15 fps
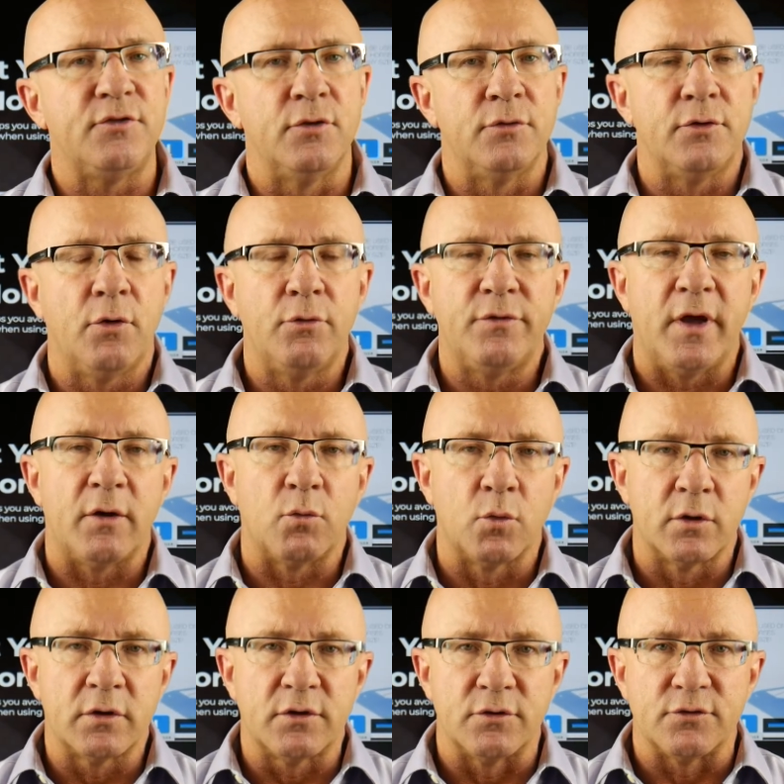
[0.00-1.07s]
you'll know that
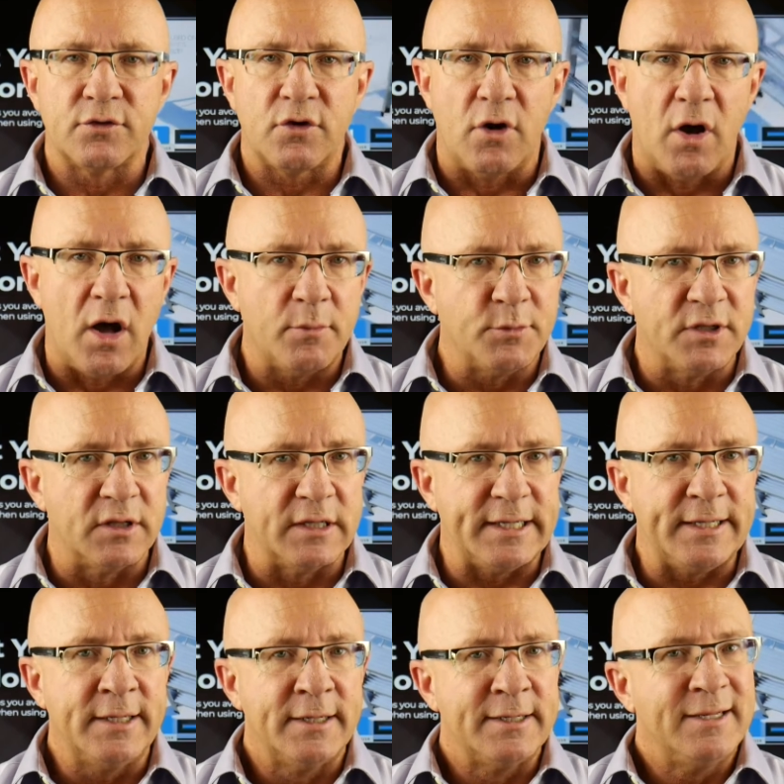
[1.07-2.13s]
workers
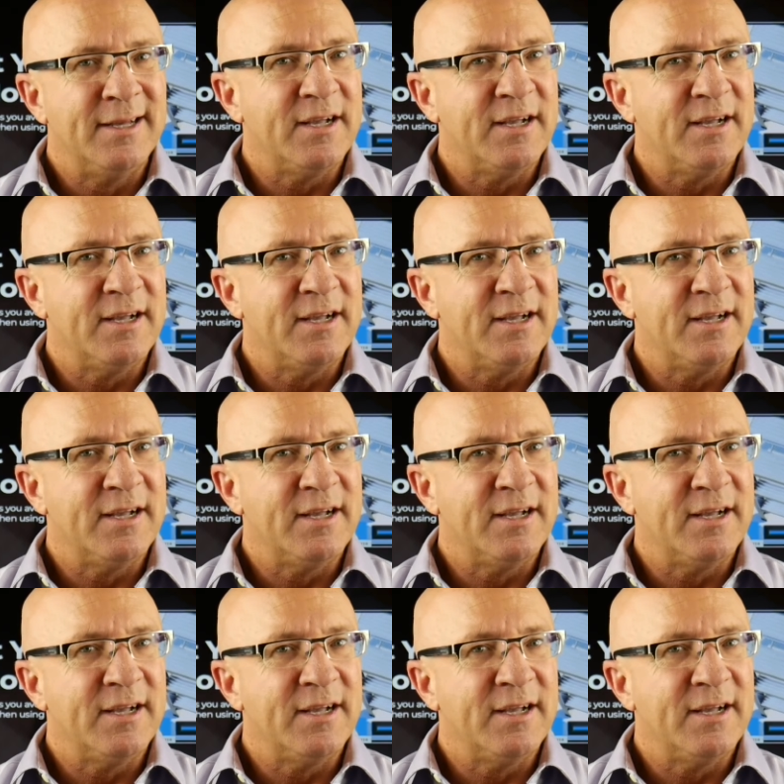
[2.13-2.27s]
commonly